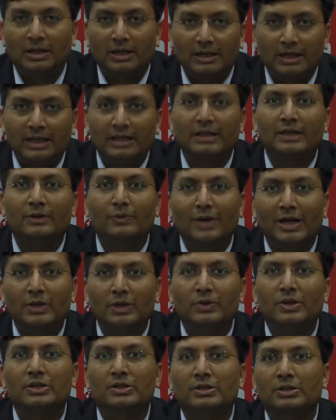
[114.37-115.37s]
taking
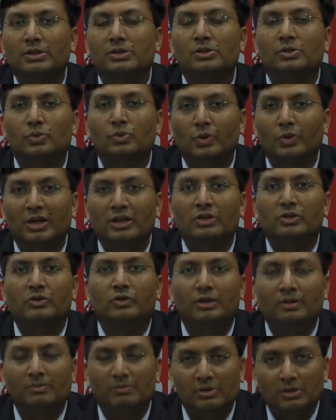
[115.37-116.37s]
valuations to
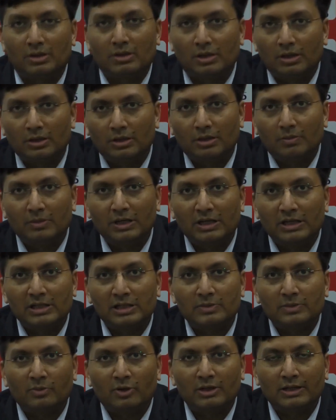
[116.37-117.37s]
extremes in the mid and
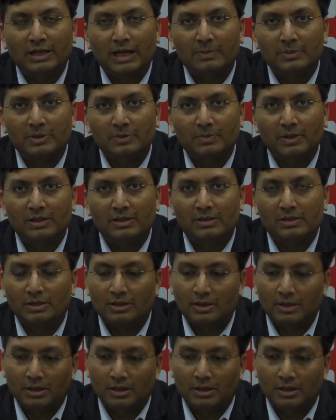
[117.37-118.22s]
small cap space.